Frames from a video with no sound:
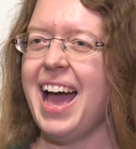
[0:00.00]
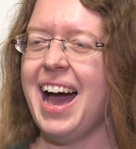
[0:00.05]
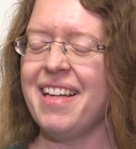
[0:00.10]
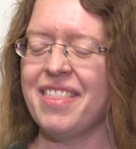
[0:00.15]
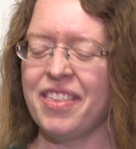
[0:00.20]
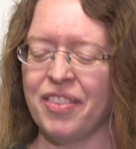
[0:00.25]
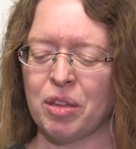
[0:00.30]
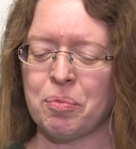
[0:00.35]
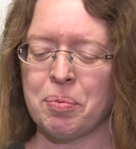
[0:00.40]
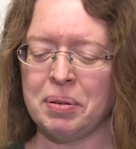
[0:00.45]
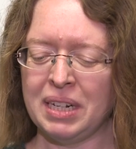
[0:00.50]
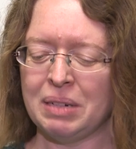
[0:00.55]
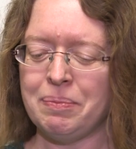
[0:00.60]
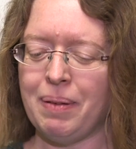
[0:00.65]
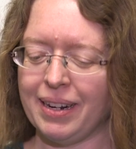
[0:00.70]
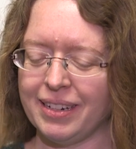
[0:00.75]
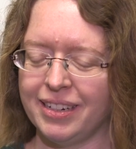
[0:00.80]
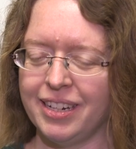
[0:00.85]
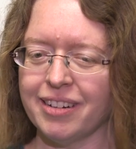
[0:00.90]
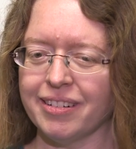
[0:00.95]
And then the printed
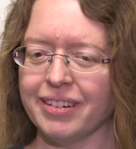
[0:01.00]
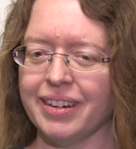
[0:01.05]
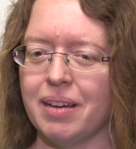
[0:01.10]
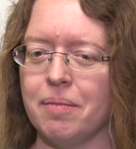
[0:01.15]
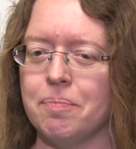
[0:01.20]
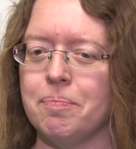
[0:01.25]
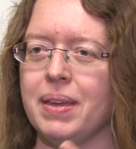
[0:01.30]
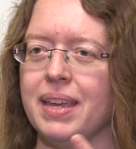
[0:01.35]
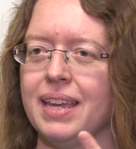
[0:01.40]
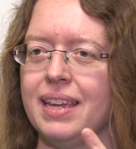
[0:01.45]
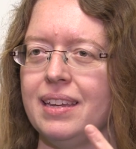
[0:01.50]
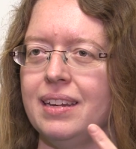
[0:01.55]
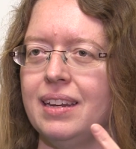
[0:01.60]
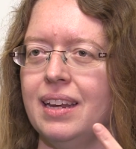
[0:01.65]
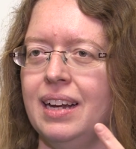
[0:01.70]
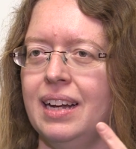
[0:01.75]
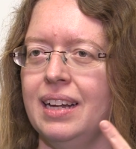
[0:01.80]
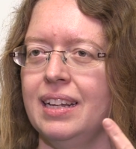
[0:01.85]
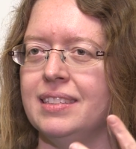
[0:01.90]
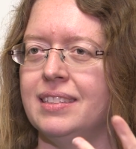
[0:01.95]
bacteria
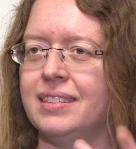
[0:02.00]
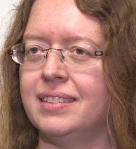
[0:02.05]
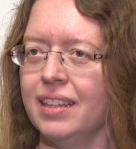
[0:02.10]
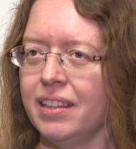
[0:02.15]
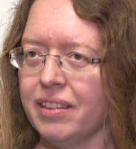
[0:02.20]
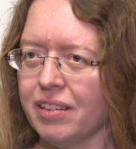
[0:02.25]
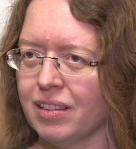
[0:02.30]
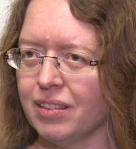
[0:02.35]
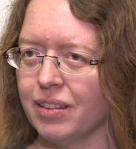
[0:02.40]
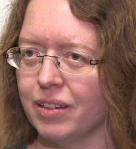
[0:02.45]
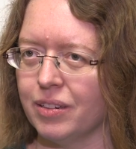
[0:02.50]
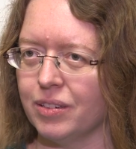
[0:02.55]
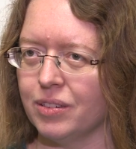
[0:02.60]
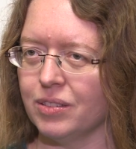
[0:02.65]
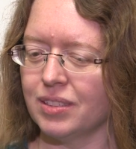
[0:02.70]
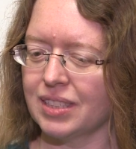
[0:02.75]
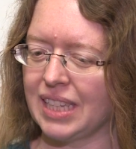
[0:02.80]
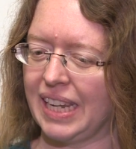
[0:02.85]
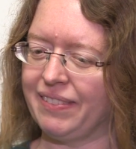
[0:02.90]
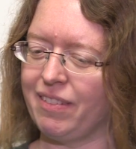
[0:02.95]
made
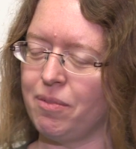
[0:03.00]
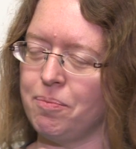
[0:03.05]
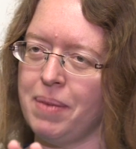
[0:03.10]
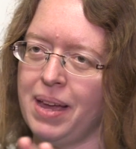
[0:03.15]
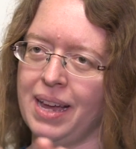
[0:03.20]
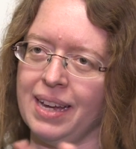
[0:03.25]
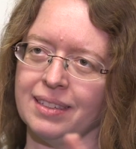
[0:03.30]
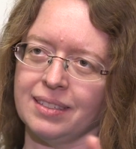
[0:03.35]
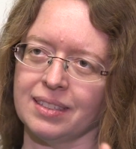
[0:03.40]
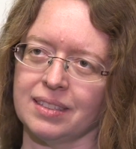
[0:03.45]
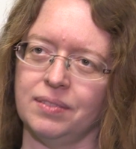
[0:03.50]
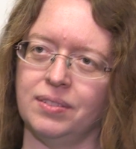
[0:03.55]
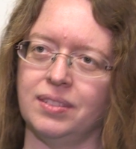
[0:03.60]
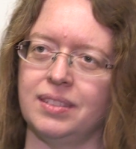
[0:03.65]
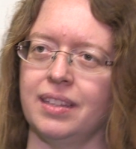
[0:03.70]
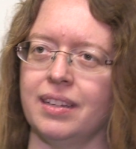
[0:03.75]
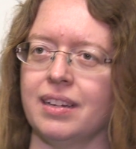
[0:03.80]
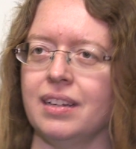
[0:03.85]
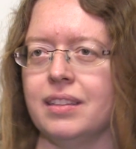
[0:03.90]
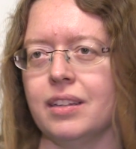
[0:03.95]
cellulose, kind of a mask of
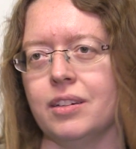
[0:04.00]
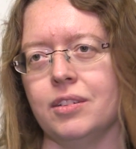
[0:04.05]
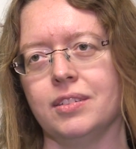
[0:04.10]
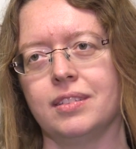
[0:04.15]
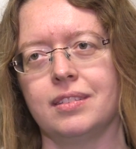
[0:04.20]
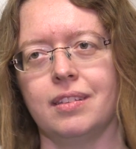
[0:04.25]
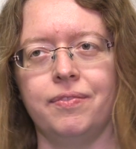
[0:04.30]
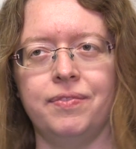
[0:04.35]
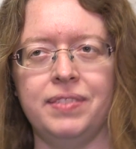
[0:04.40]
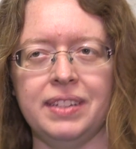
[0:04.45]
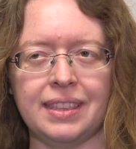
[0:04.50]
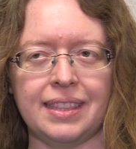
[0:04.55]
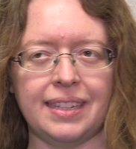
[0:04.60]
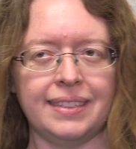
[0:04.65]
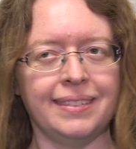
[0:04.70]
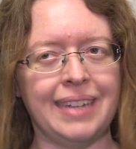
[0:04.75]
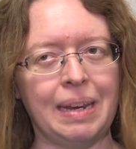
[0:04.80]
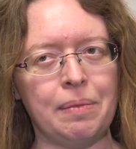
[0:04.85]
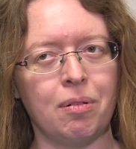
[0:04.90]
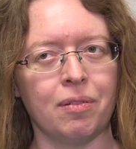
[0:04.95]
cellulose to fit the
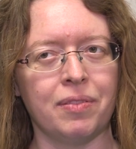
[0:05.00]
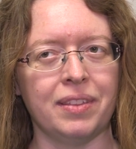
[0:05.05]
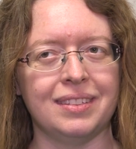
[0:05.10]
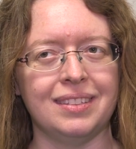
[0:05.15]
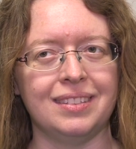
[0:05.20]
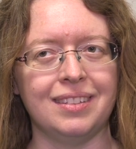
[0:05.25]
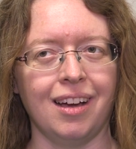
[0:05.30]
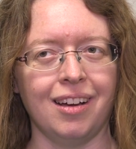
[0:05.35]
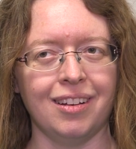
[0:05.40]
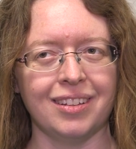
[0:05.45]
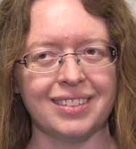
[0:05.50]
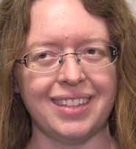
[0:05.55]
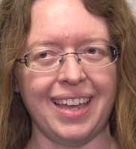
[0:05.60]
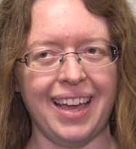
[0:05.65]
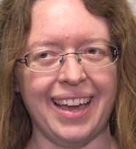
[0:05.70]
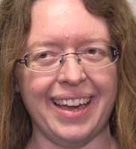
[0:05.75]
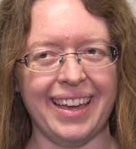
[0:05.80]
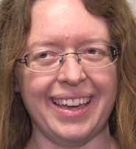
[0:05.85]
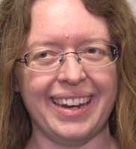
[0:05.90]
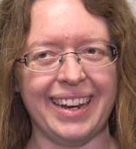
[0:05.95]
shape of this doll's
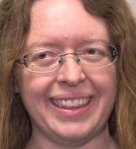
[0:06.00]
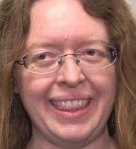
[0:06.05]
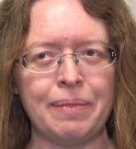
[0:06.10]
head.